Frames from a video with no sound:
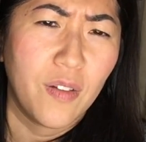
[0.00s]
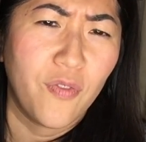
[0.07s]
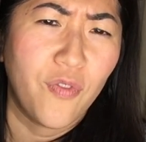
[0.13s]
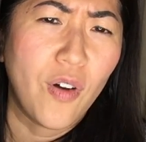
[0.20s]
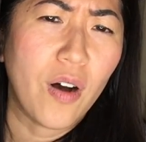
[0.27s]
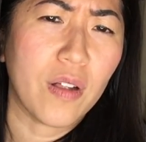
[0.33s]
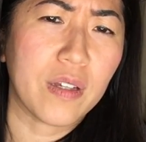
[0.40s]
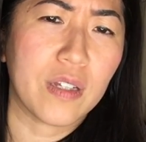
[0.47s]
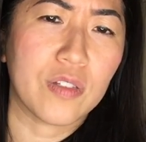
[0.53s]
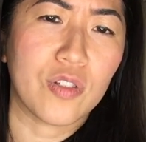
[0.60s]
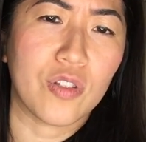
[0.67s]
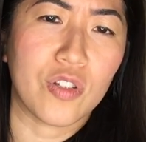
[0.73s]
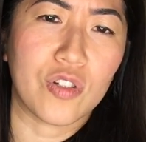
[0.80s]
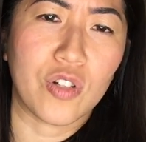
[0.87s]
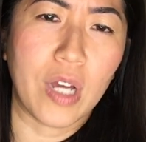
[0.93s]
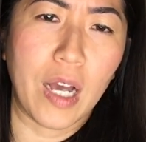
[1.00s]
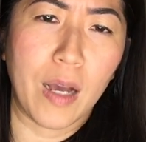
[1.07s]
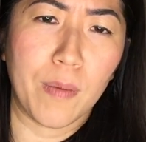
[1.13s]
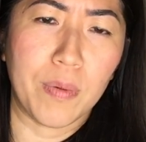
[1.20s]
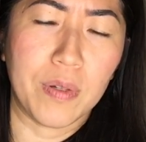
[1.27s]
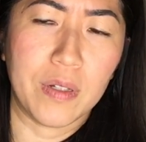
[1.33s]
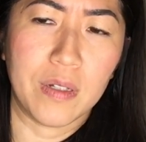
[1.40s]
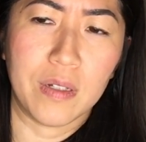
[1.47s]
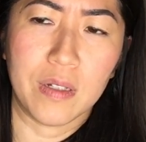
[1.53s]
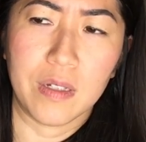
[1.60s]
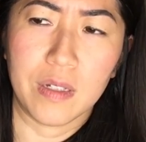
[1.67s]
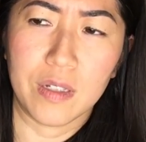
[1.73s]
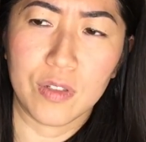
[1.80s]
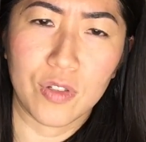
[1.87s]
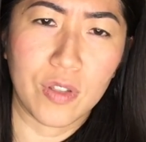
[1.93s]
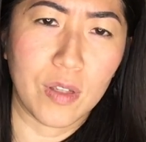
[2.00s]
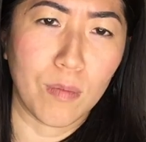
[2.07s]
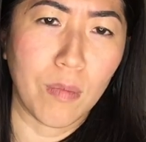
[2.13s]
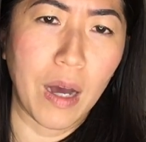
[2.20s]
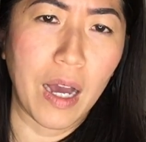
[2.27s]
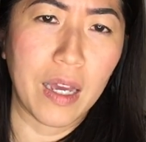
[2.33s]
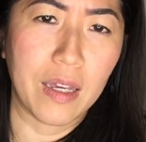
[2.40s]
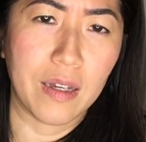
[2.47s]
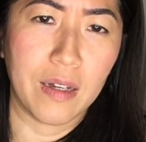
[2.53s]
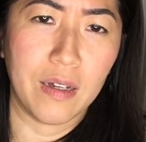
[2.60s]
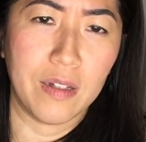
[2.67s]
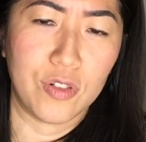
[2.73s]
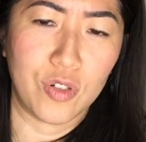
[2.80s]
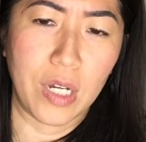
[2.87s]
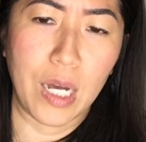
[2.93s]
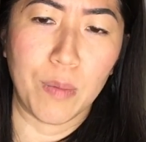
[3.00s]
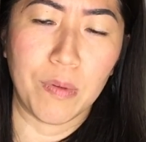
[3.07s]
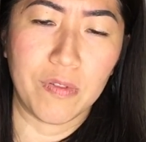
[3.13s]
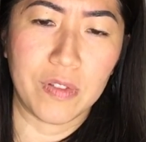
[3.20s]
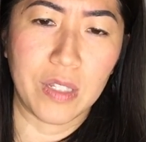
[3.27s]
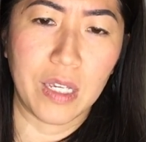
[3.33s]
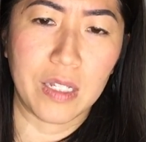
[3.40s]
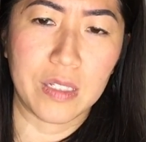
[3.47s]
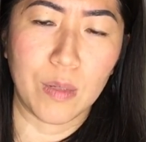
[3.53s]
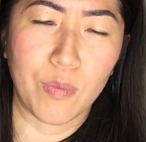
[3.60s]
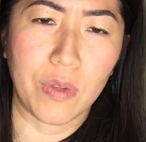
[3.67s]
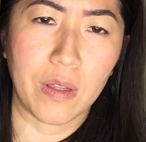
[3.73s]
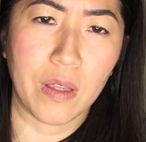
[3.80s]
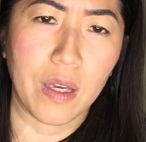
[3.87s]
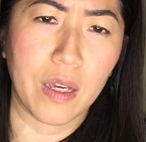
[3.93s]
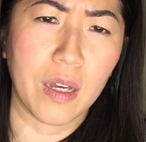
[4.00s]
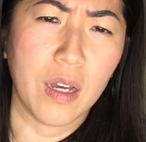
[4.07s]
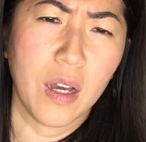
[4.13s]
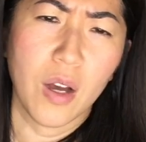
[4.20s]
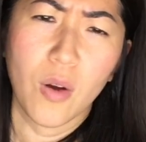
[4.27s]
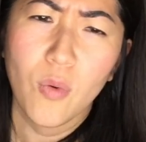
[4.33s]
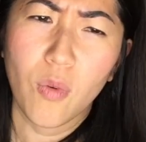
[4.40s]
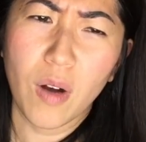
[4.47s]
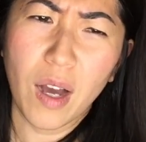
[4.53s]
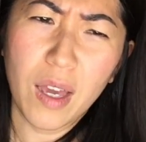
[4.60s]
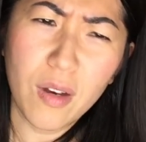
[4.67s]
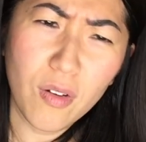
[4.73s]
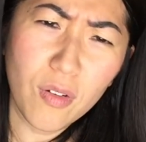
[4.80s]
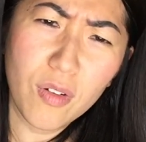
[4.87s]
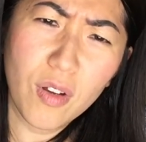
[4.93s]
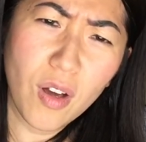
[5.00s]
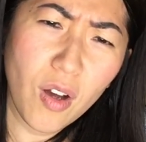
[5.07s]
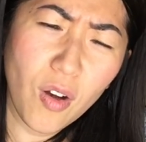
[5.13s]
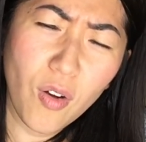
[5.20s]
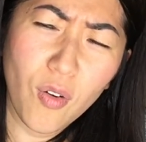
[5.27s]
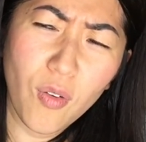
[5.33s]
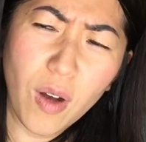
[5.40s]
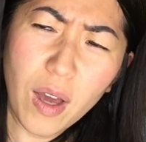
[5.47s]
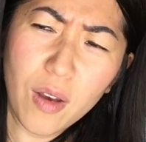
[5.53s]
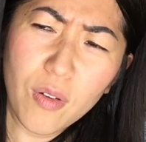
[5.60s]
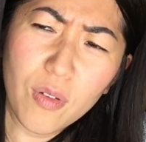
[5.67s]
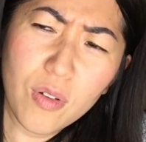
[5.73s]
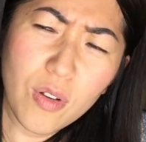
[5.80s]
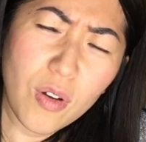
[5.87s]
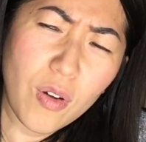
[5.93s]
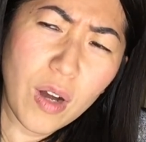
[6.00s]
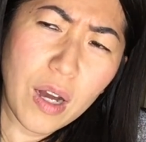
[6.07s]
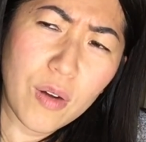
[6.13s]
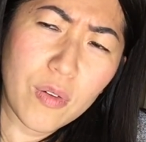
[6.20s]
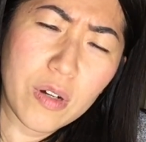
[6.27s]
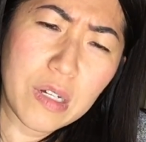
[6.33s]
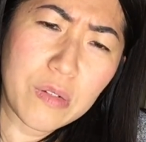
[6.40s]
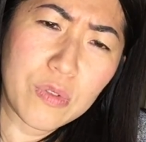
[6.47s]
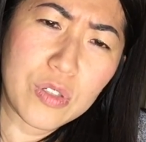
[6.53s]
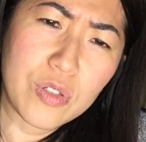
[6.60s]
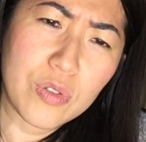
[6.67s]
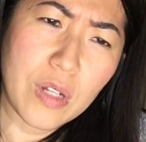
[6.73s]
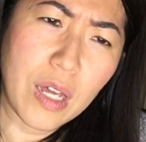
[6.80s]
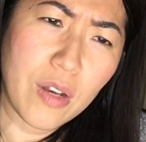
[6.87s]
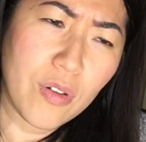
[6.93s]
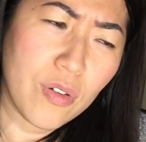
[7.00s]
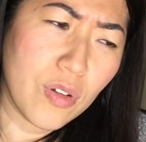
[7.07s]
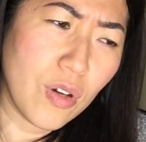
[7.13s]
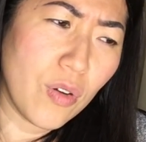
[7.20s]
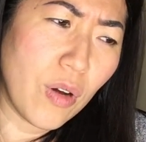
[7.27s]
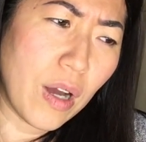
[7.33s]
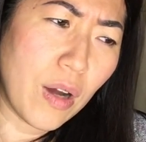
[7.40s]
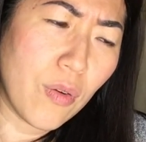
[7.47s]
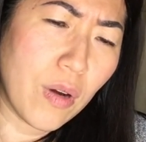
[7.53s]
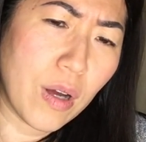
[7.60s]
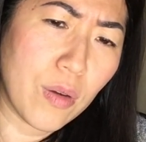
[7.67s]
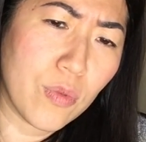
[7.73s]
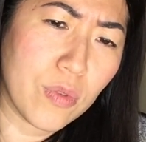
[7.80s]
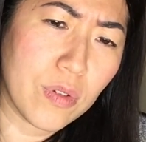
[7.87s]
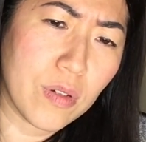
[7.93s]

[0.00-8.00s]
falling into the trap, into the Maya trap of saying something like, well, I don't know how I would do it. I don't know how I